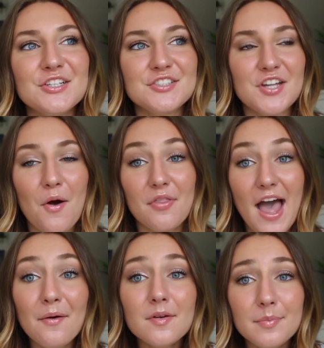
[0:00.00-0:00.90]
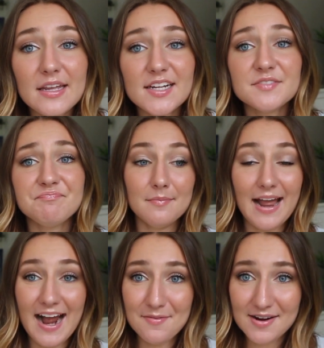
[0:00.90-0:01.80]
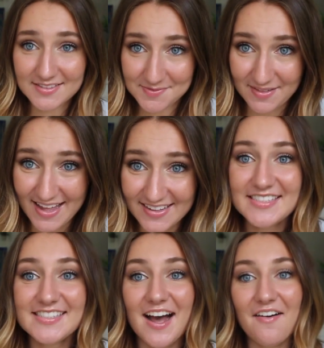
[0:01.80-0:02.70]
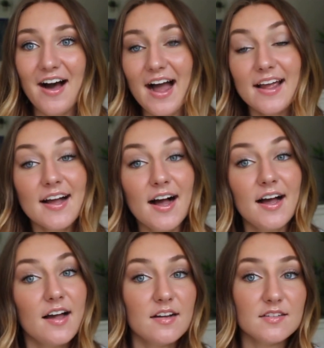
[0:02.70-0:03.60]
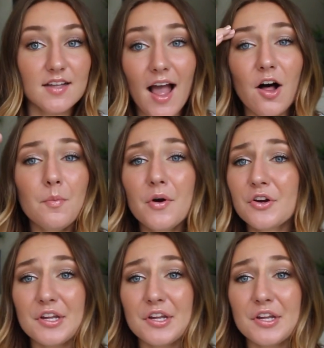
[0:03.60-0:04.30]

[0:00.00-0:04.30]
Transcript: So that would be my eyebrow split. So I got elbowed or